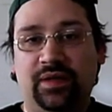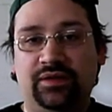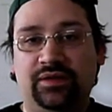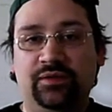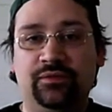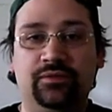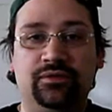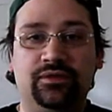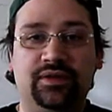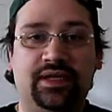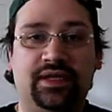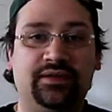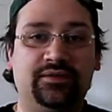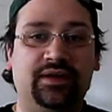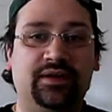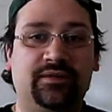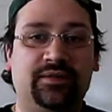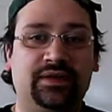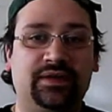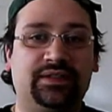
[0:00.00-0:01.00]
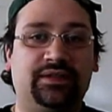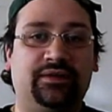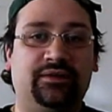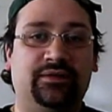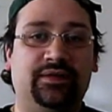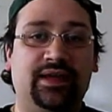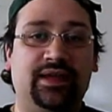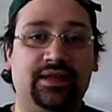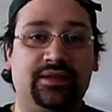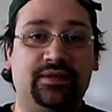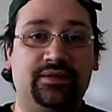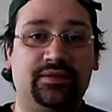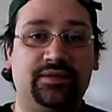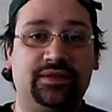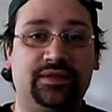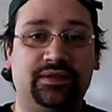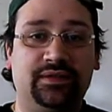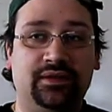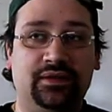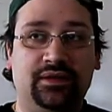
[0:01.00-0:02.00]
tool that you give us to create
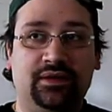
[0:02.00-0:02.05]
those,